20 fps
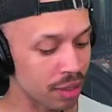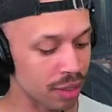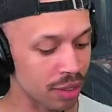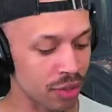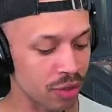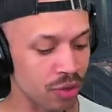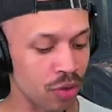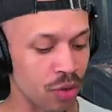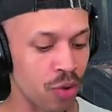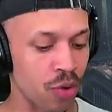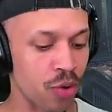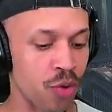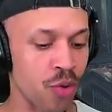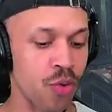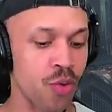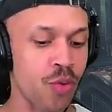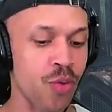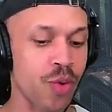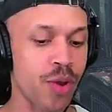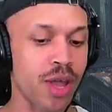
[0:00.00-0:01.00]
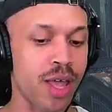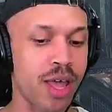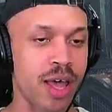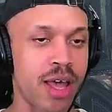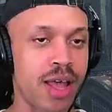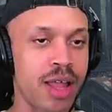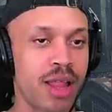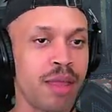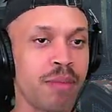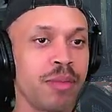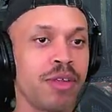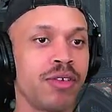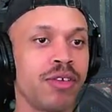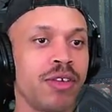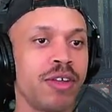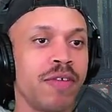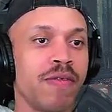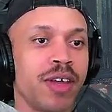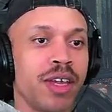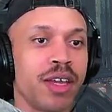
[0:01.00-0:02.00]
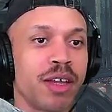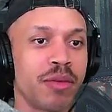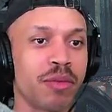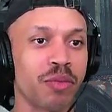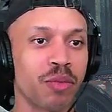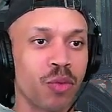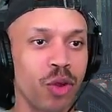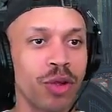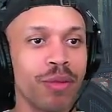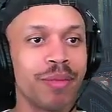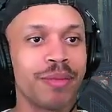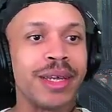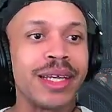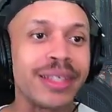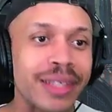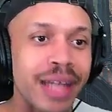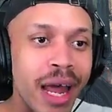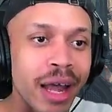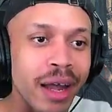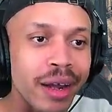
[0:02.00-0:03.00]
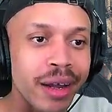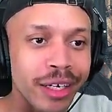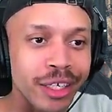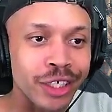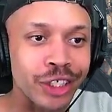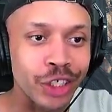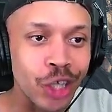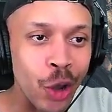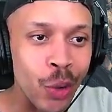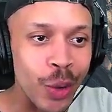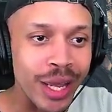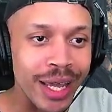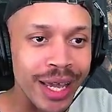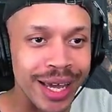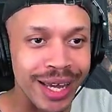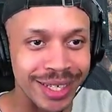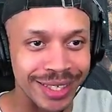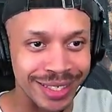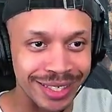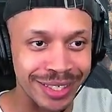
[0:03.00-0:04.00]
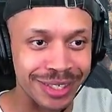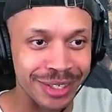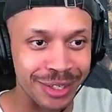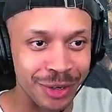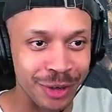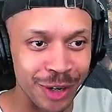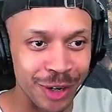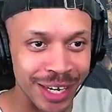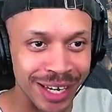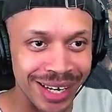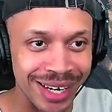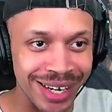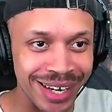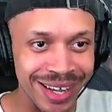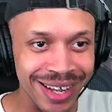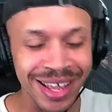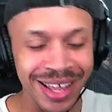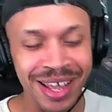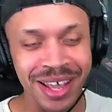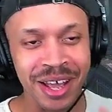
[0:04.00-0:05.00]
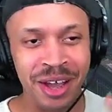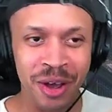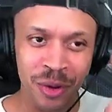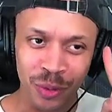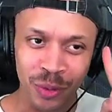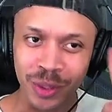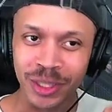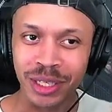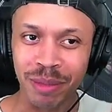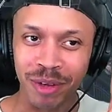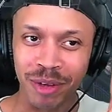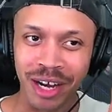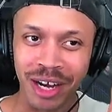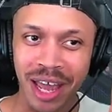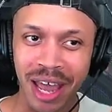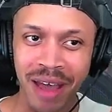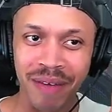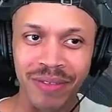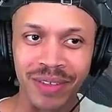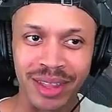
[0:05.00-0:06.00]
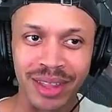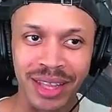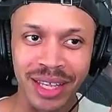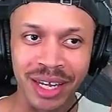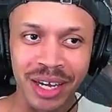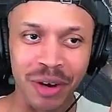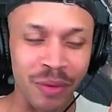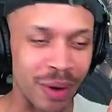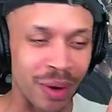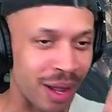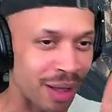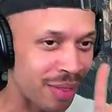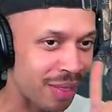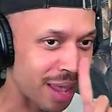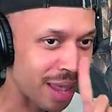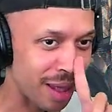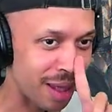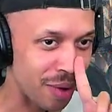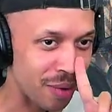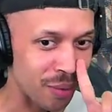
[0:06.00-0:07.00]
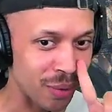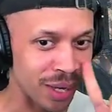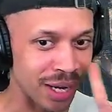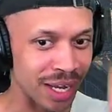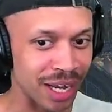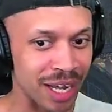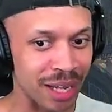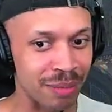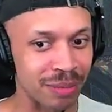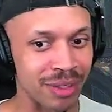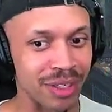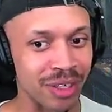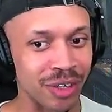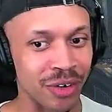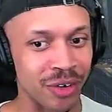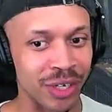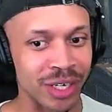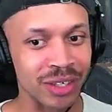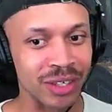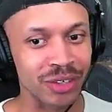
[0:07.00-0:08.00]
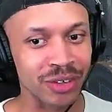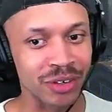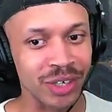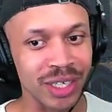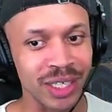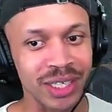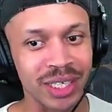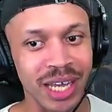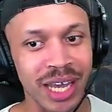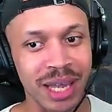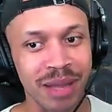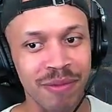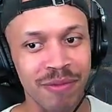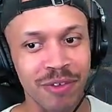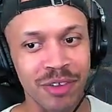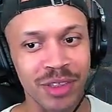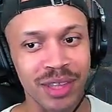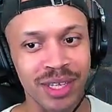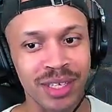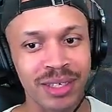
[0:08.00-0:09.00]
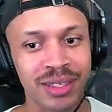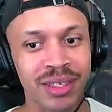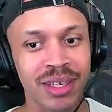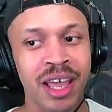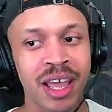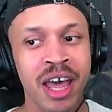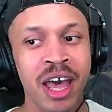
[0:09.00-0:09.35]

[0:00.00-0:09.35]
So let me see if I can. Well, it's not gonna show it because it's green, which I'm going to have to think around that when it comes to green screen time for this.